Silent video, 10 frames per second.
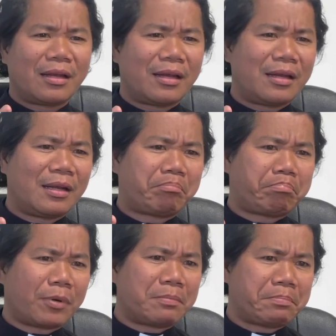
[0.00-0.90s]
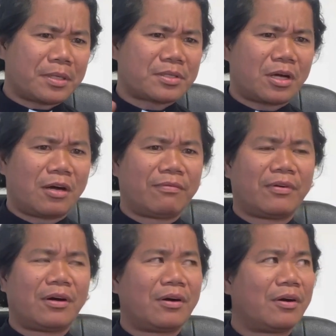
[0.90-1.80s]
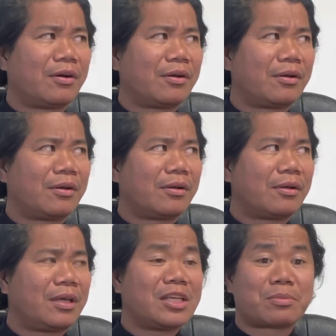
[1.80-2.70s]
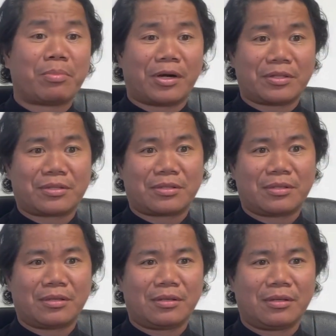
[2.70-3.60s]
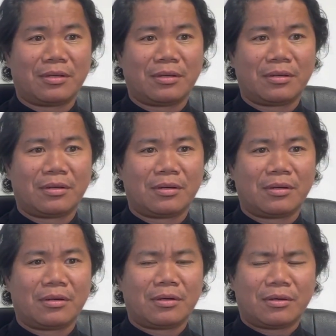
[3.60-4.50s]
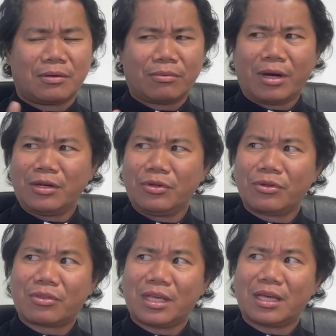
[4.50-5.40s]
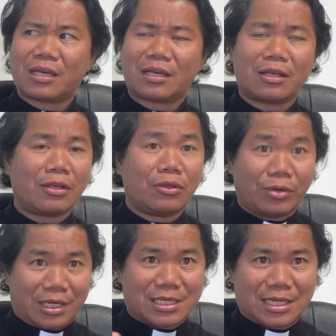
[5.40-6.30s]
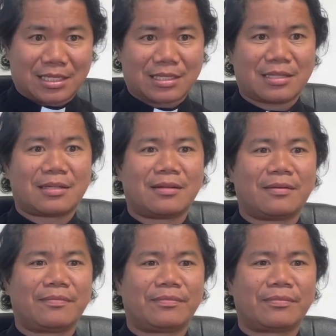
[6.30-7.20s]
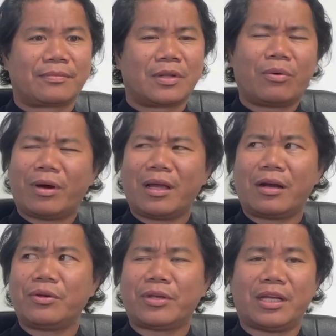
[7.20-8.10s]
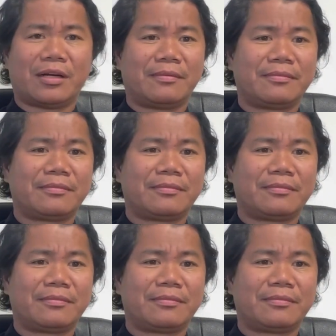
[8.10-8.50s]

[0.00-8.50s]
the purpose of uh, his birth. Why do you think you exist? Why are you here?